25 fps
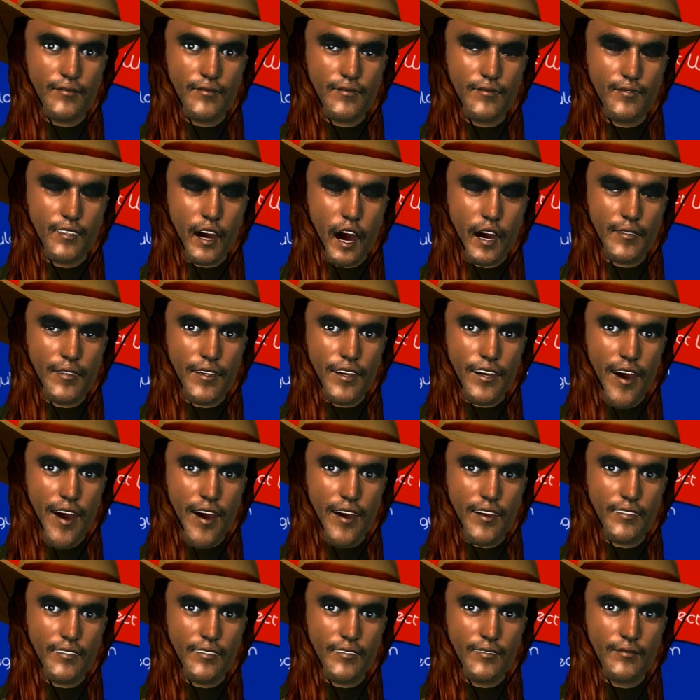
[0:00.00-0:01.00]
But so
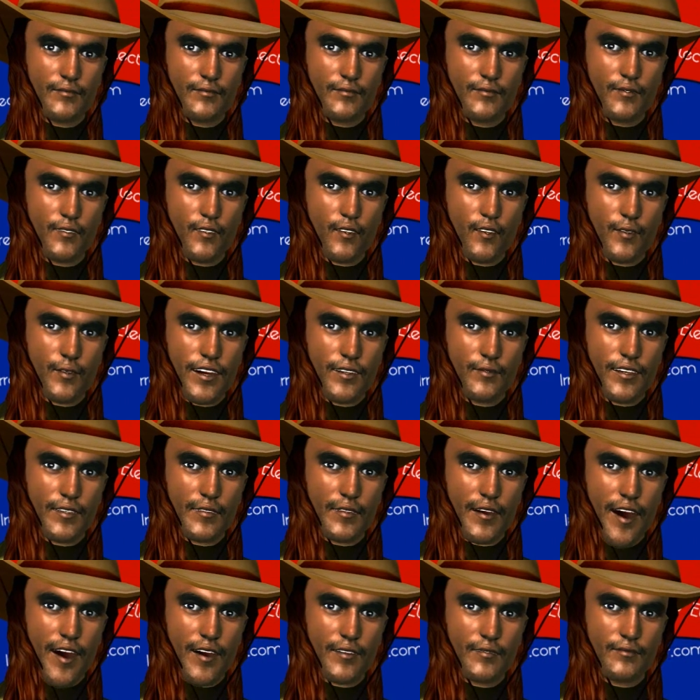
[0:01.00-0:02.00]
far,
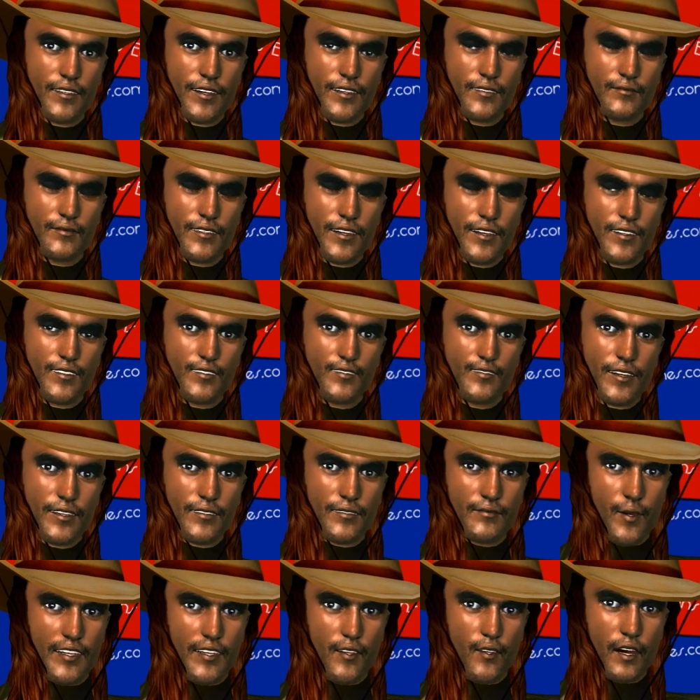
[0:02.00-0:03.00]
Americans Elect seems to be
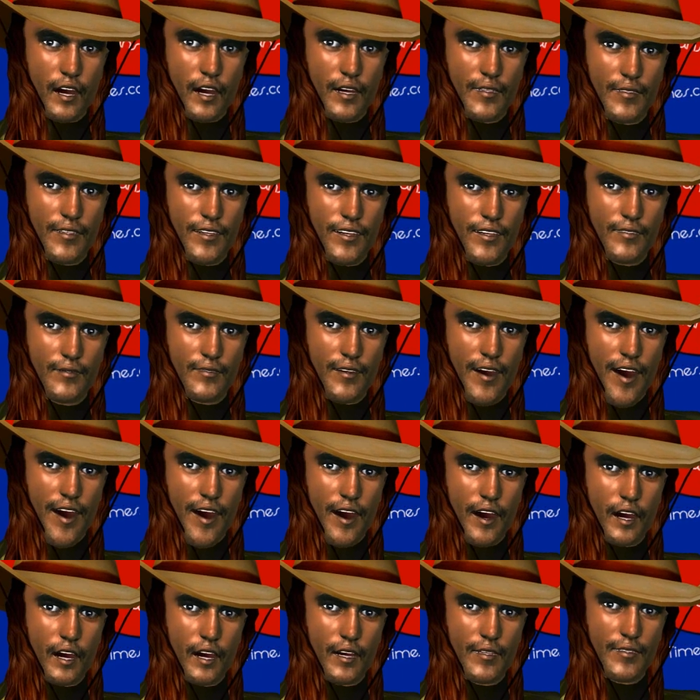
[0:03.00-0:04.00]
just representing the
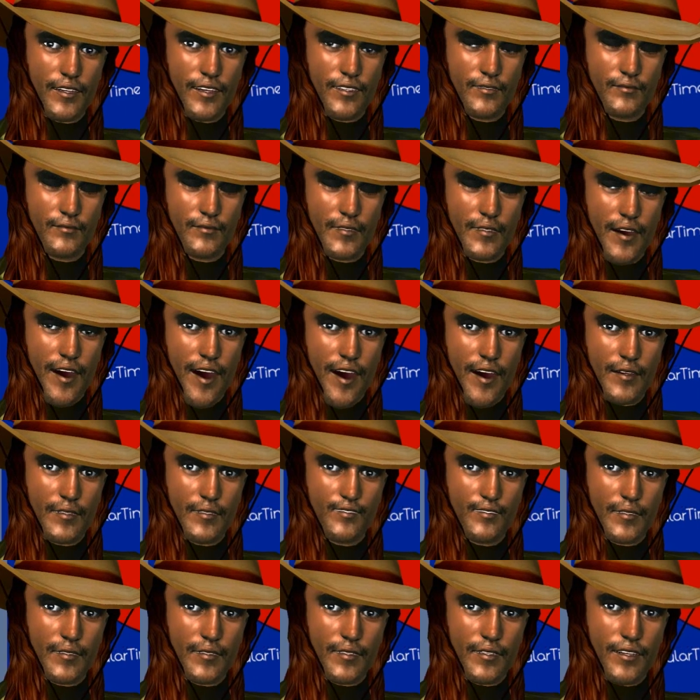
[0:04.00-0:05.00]
power elites in
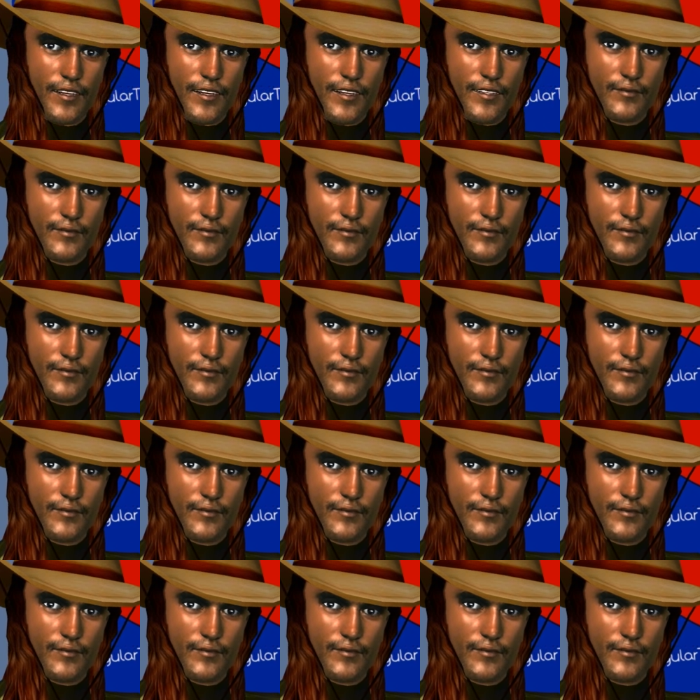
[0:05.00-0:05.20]
Washington,